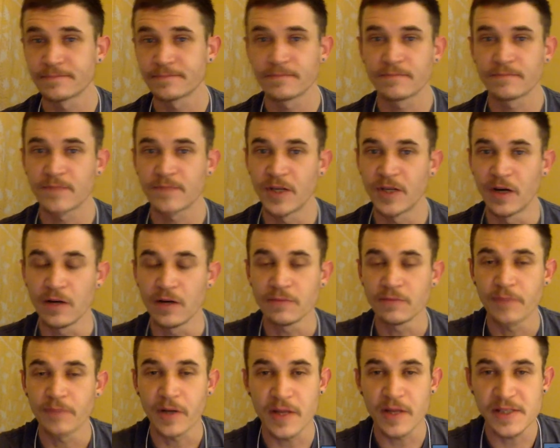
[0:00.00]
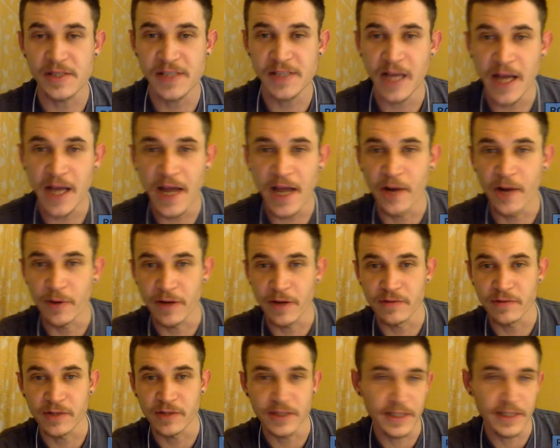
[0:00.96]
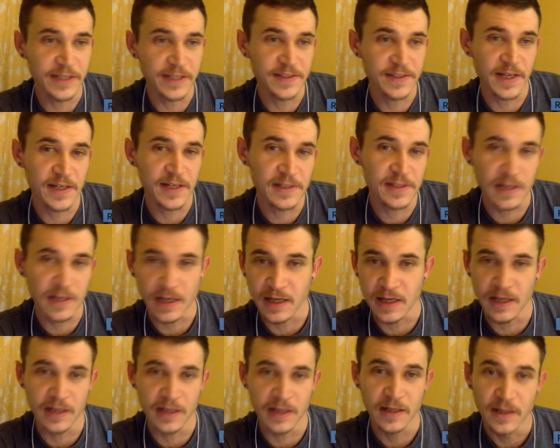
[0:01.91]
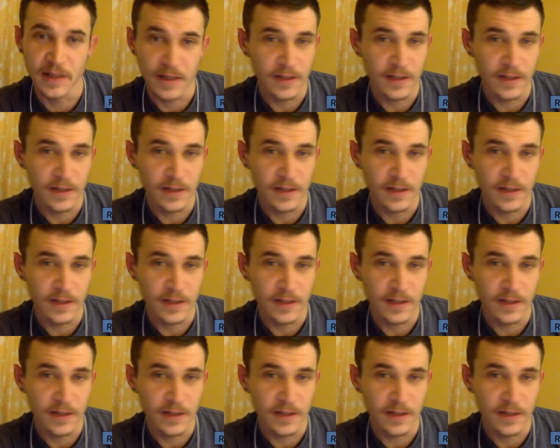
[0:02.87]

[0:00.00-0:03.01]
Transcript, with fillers: you know, part of the C I A or whatever, and he says, uh,